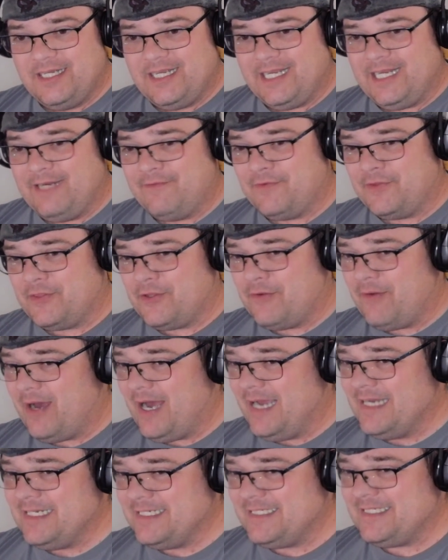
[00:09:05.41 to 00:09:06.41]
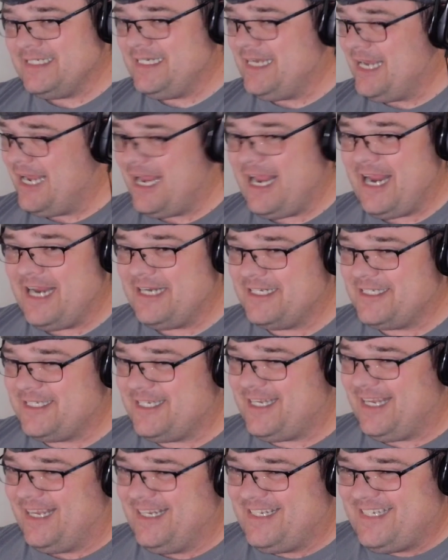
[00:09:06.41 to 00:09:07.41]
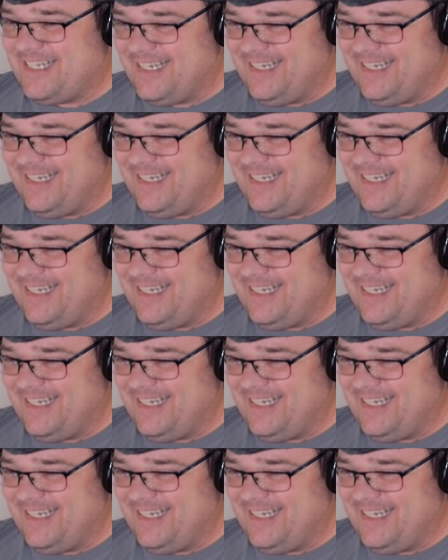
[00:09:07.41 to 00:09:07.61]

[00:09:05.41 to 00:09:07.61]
even though Icy hates it.